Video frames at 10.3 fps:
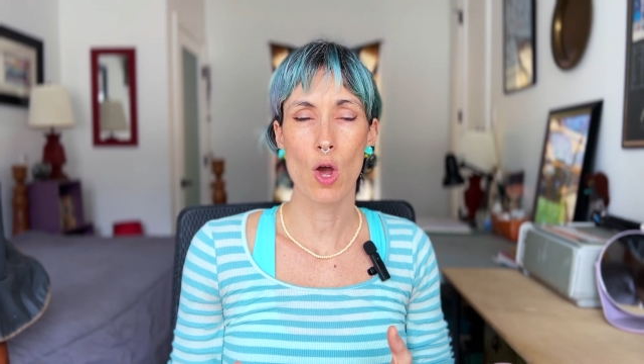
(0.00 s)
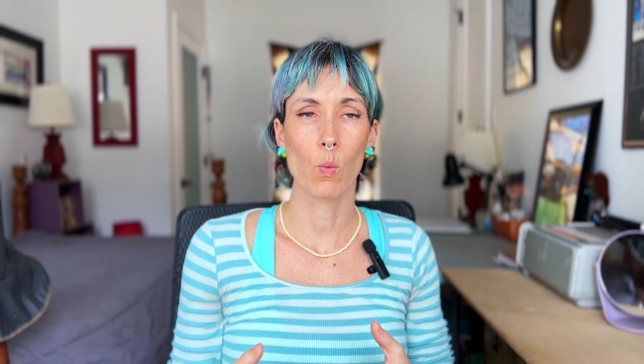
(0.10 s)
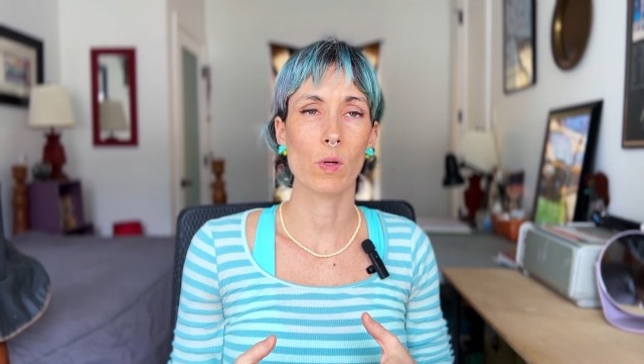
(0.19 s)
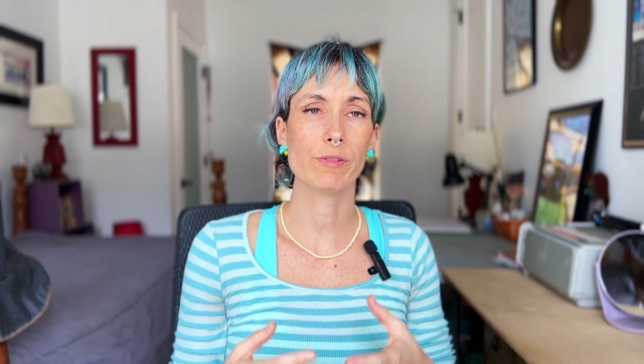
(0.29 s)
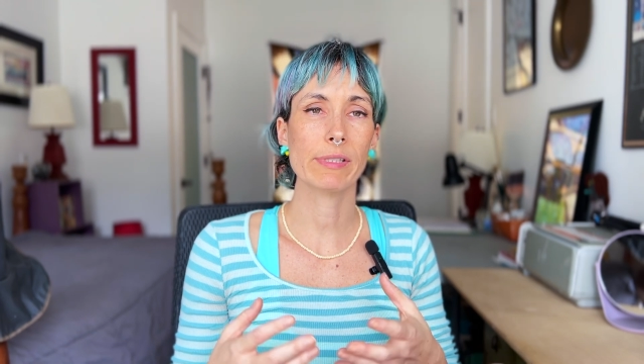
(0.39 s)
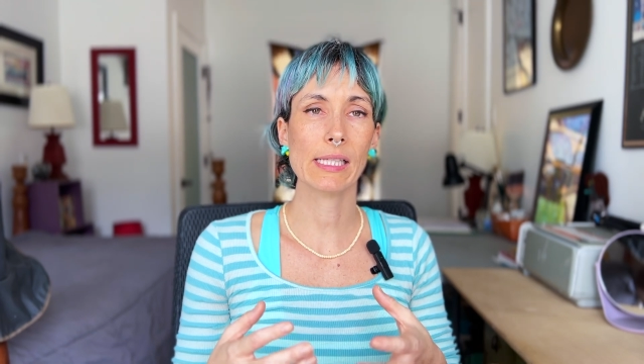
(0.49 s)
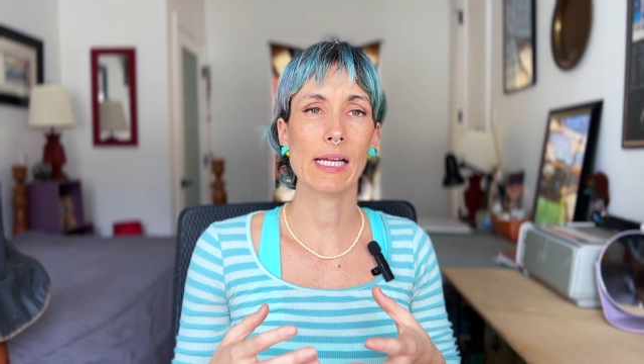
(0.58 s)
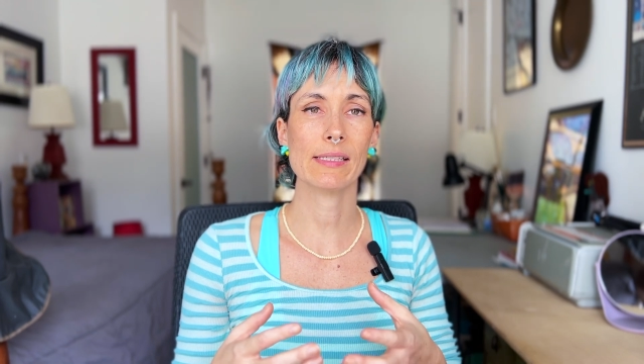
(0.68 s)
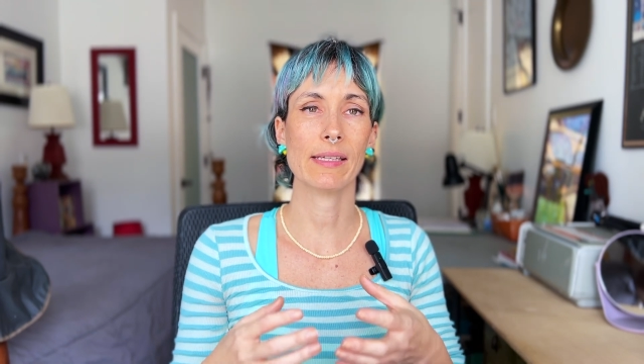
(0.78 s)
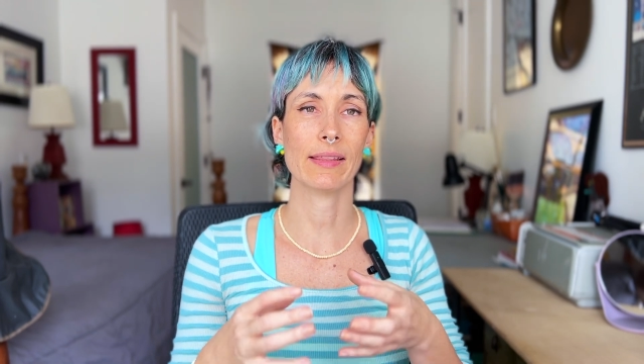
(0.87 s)
was
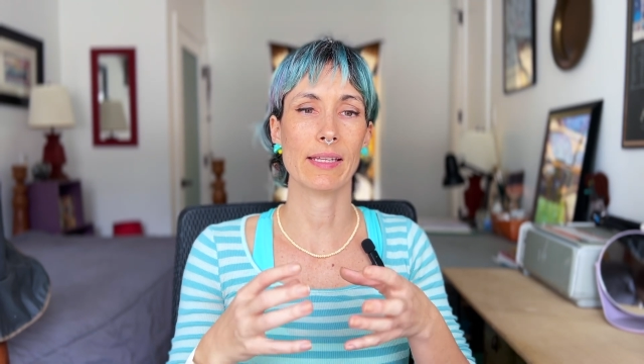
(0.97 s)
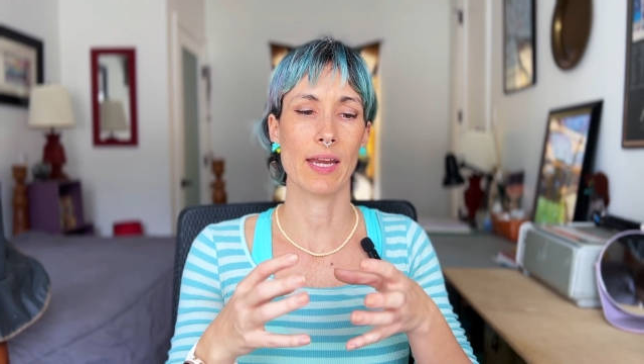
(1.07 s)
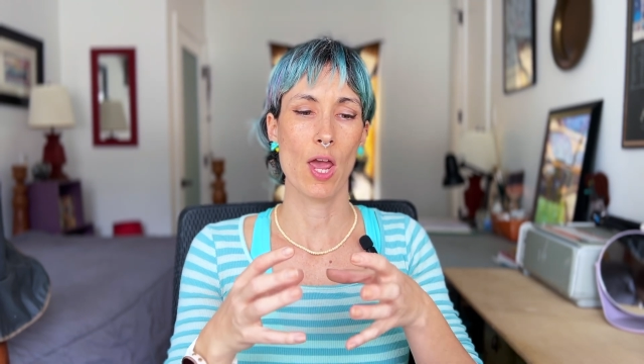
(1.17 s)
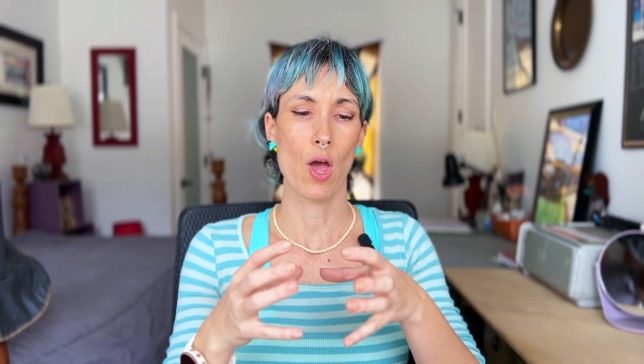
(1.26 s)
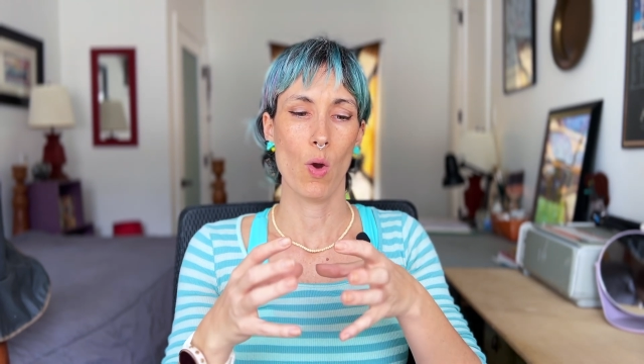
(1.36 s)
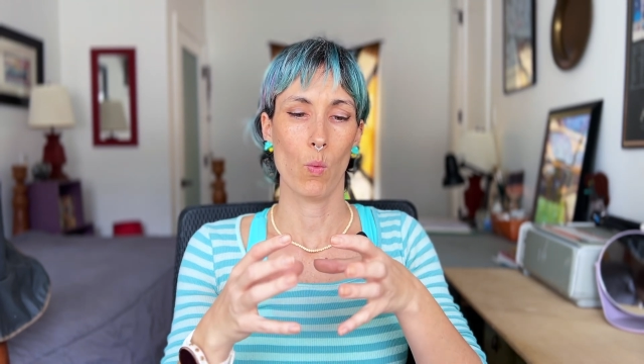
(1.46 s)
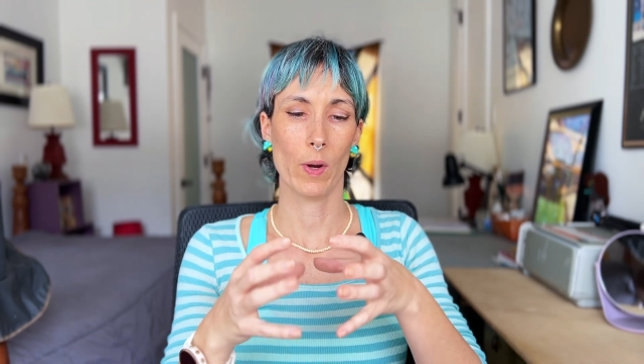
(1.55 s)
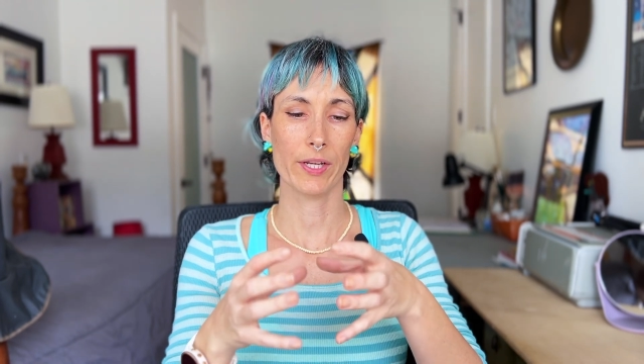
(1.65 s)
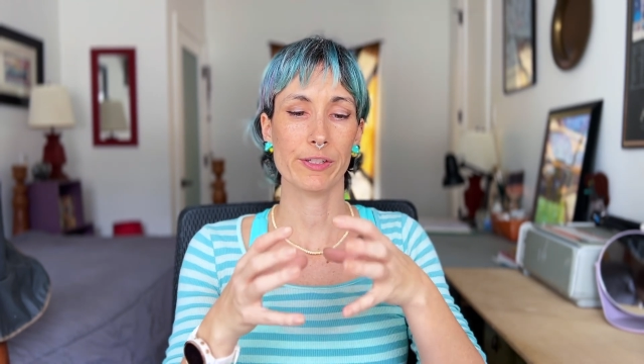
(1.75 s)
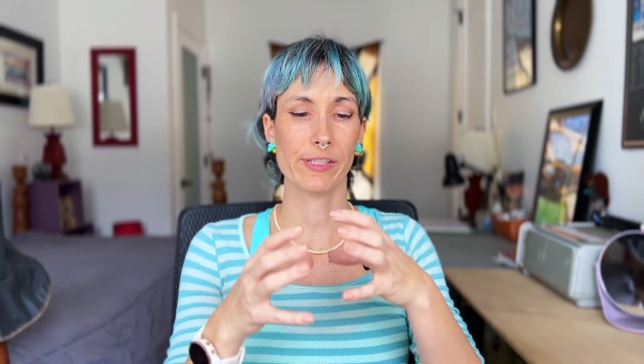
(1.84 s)
realizing that
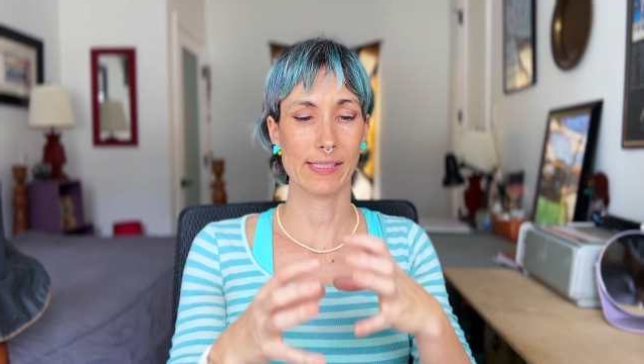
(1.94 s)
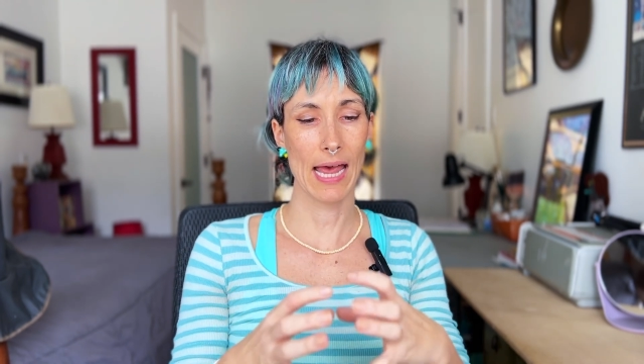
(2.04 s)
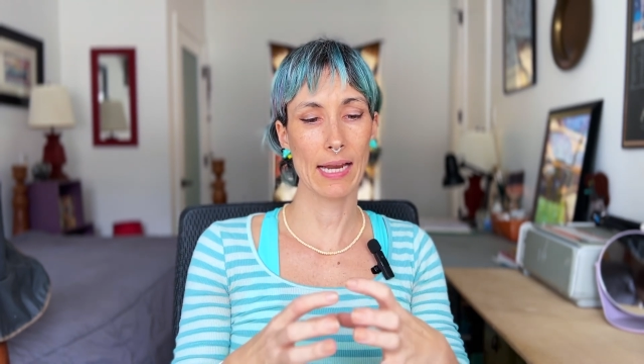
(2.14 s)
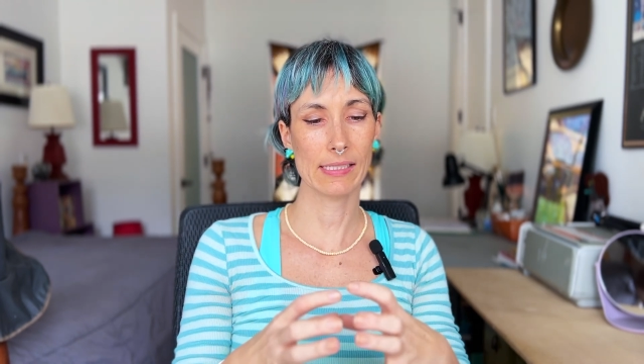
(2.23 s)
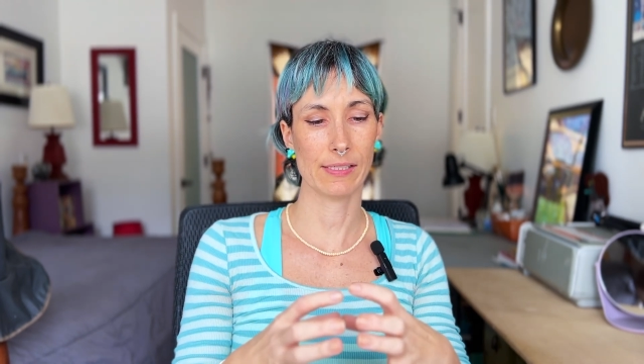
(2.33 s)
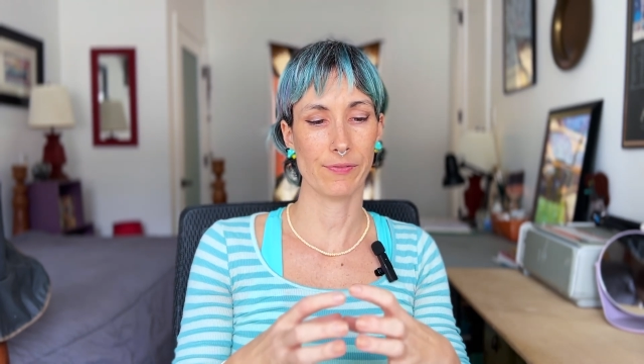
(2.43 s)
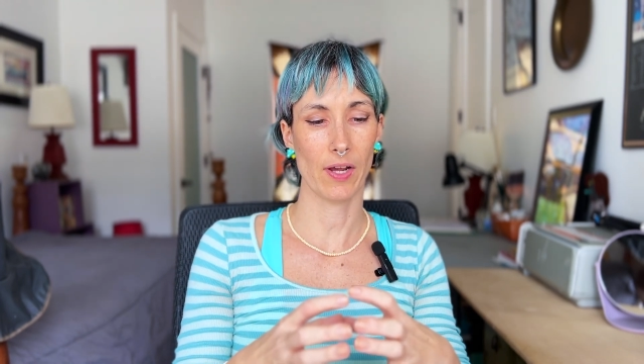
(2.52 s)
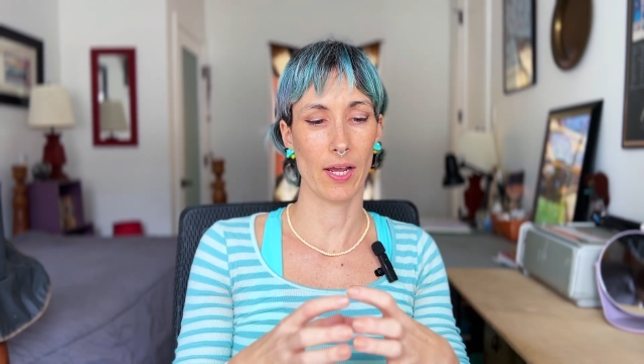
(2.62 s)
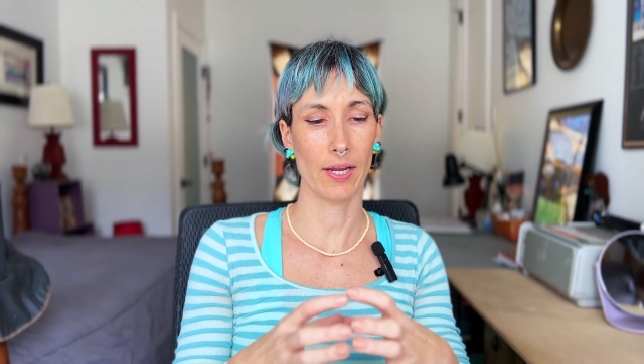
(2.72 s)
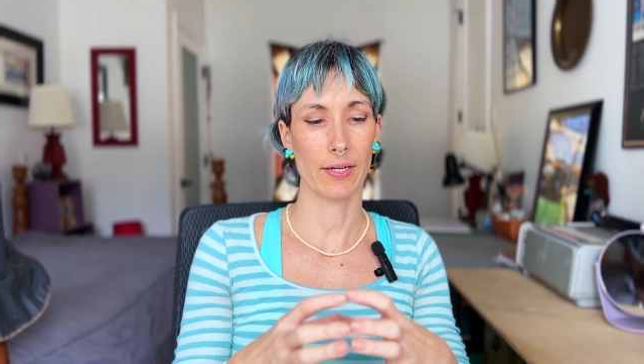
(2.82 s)
when you're
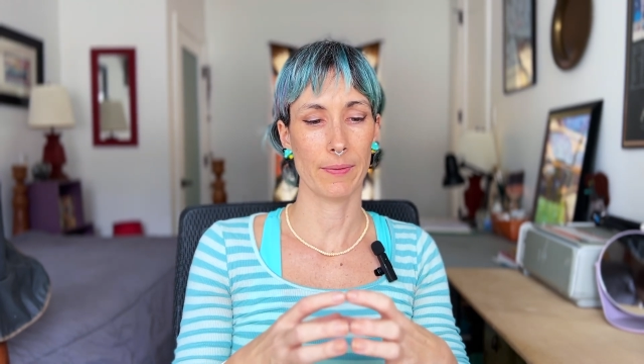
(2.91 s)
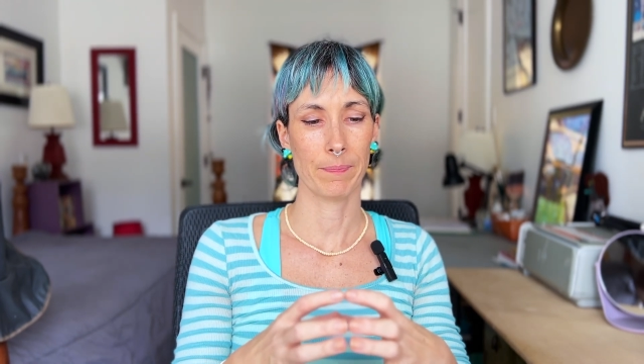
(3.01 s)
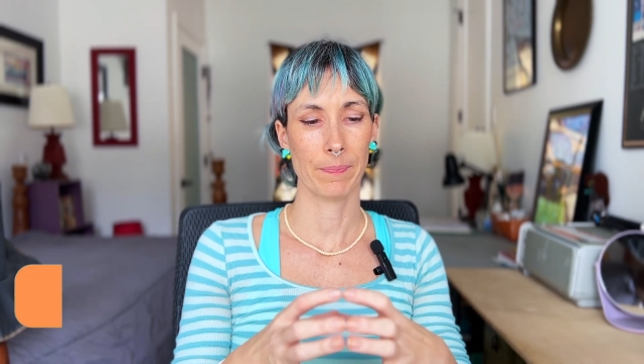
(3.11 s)
satisfied,